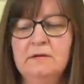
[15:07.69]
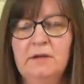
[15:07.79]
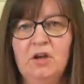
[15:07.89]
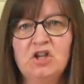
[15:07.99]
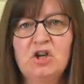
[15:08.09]

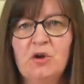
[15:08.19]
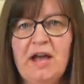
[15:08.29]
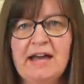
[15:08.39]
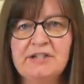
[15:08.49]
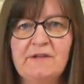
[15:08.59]
So I'm going to look
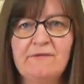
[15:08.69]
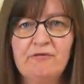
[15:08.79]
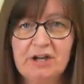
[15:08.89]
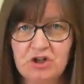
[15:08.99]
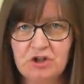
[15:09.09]
at
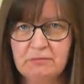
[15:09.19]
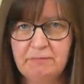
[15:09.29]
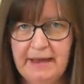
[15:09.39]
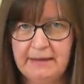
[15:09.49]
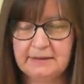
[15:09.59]
friction
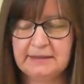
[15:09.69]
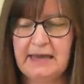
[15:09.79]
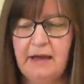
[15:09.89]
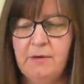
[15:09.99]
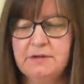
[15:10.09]
pens
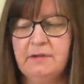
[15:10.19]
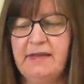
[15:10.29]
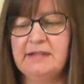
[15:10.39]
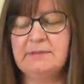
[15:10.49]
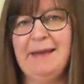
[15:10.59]
now. So
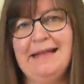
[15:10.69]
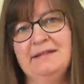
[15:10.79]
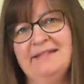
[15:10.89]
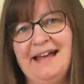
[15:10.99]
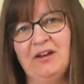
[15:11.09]
that's
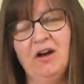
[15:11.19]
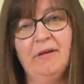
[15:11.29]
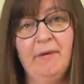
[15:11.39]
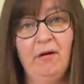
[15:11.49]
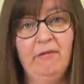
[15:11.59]
pens that
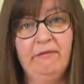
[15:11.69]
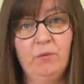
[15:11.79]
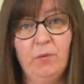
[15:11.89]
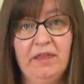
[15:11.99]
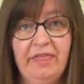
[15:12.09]
come off
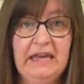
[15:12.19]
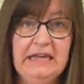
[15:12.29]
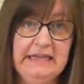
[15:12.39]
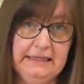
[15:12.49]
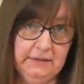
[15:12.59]
with
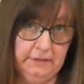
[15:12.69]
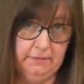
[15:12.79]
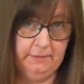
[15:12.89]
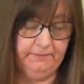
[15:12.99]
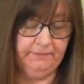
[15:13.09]
heat.